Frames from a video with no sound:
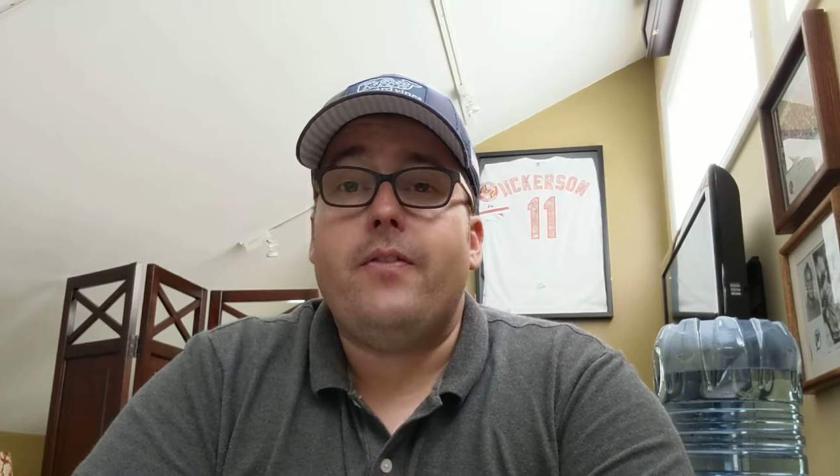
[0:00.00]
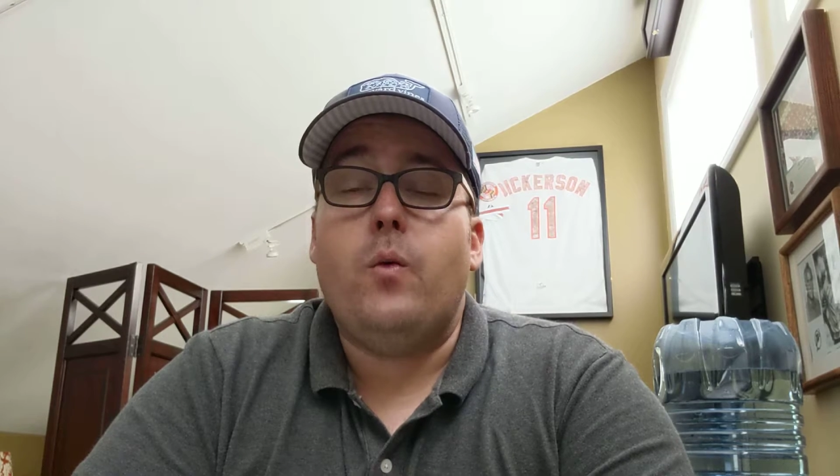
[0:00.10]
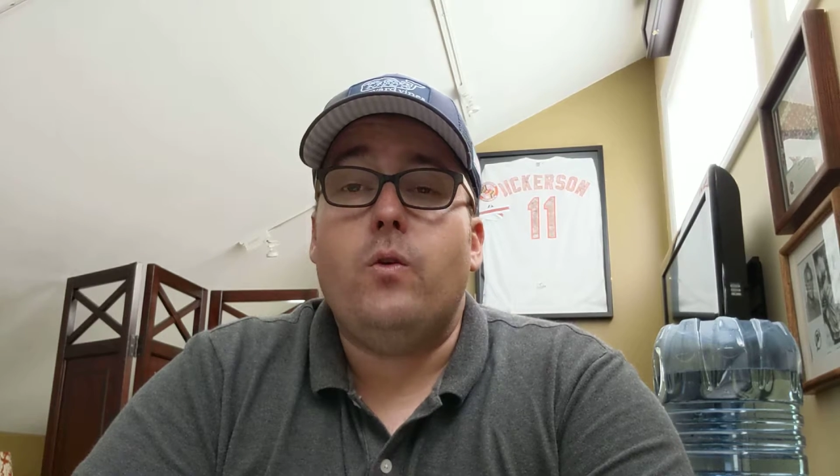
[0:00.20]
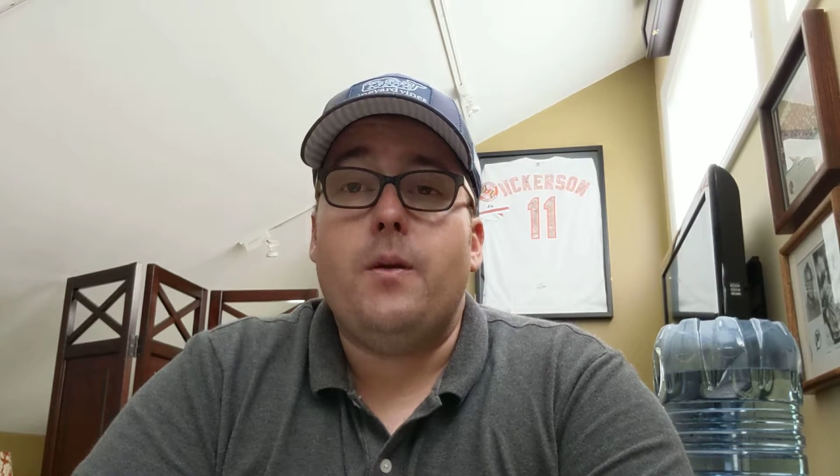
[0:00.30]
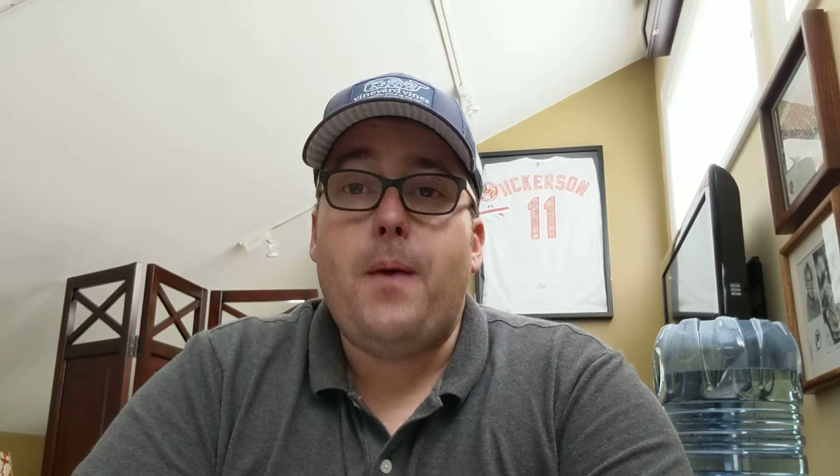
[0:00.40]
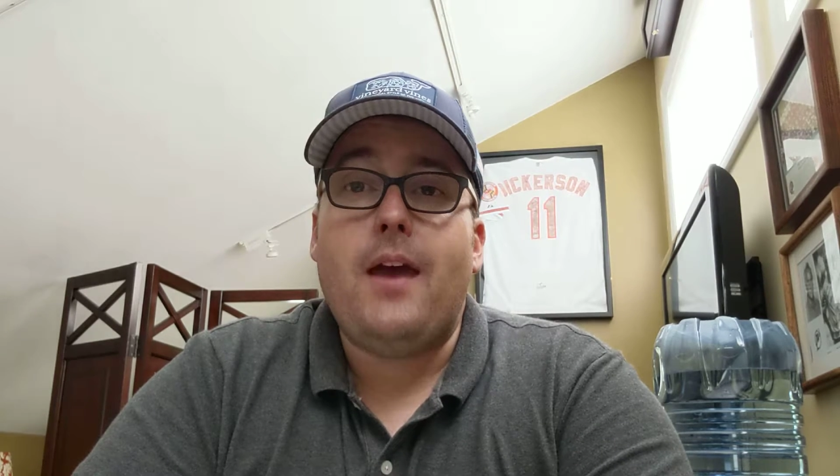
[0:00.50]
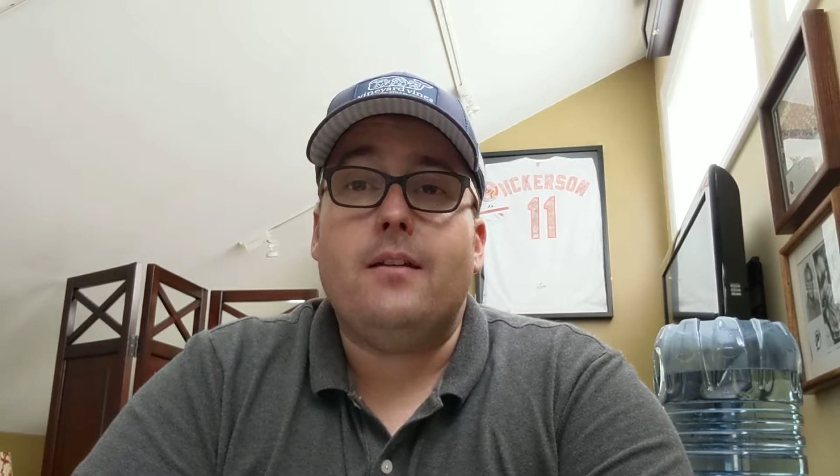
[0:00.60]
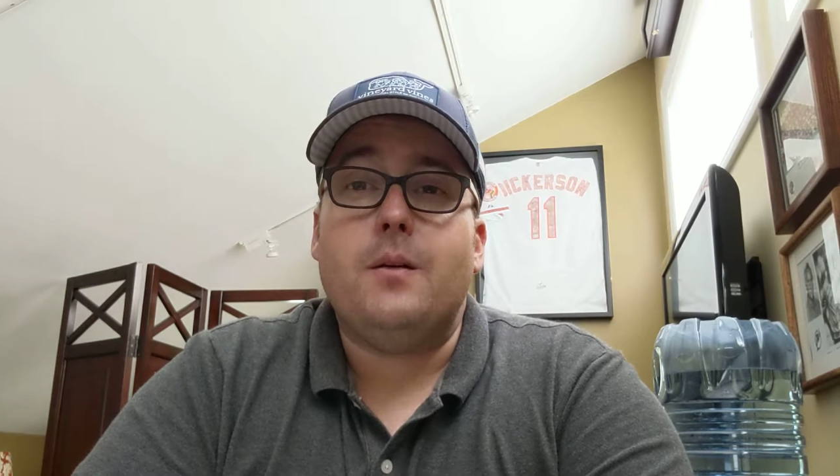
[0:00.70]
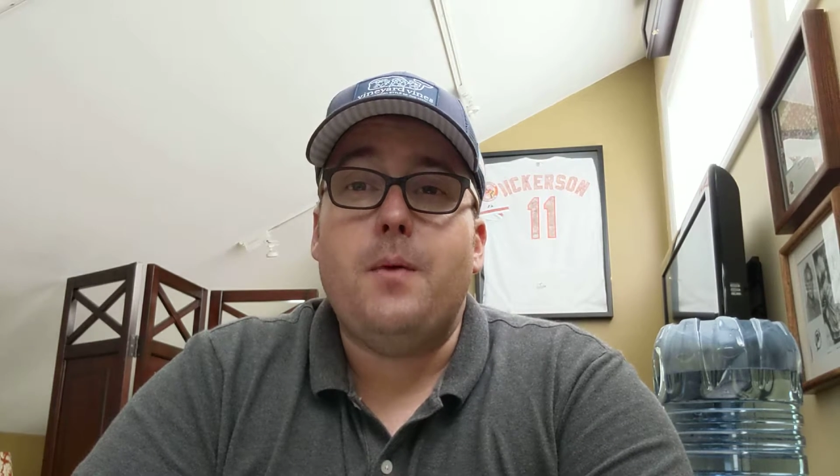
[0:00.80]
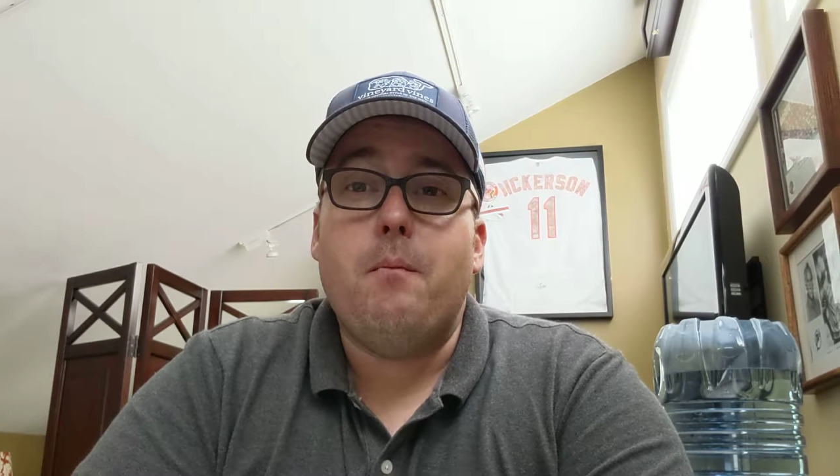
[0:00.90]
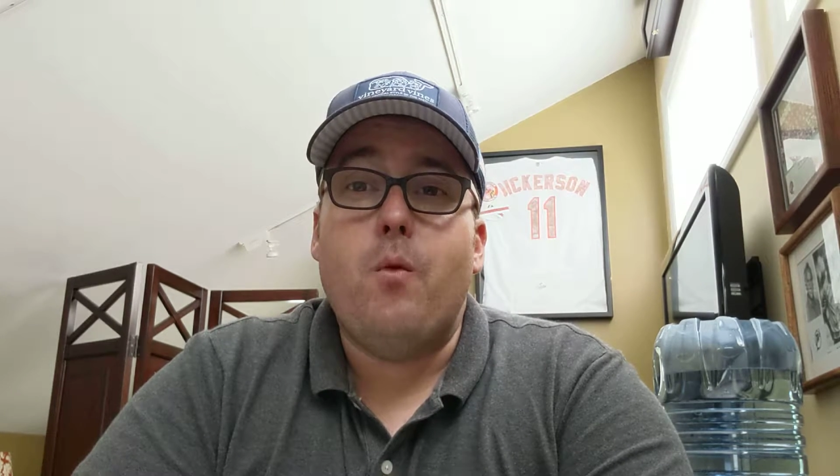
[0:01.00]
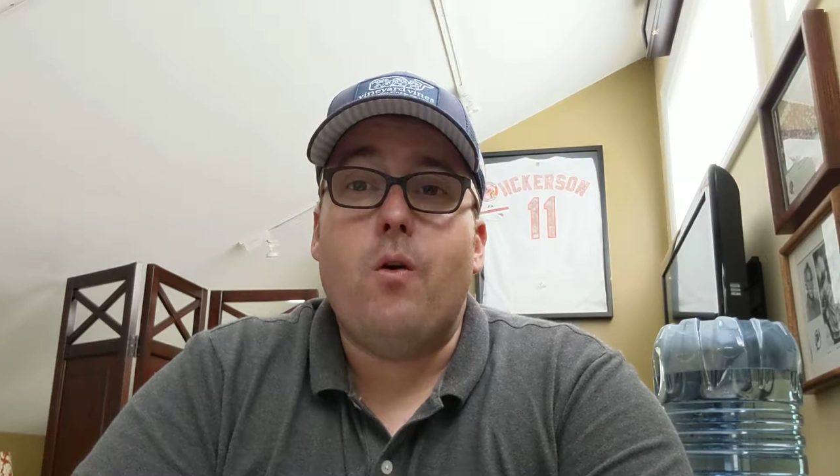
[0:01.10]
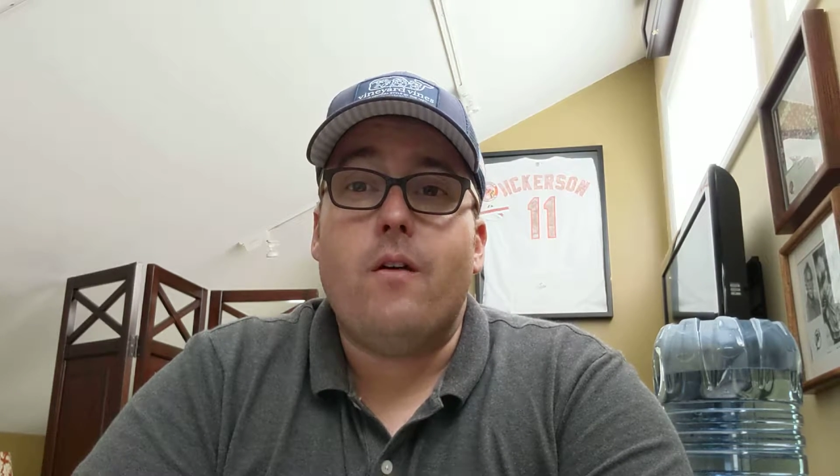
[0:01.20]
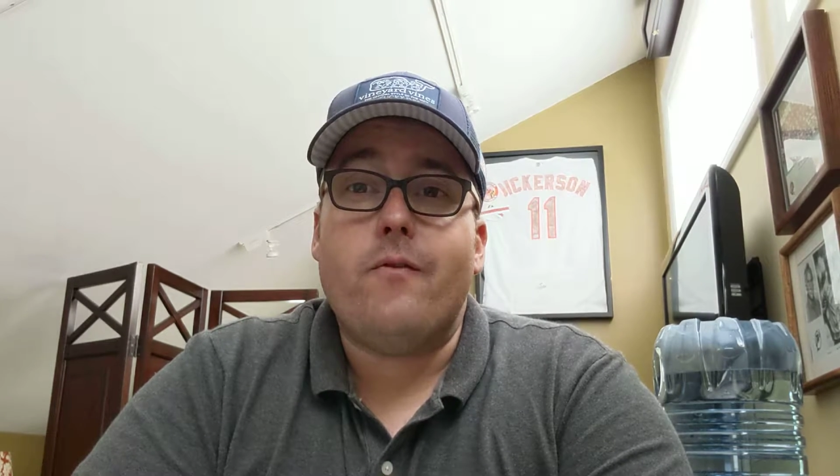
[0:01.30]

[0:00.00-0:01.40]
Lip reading: if they're willing to pay a little bit more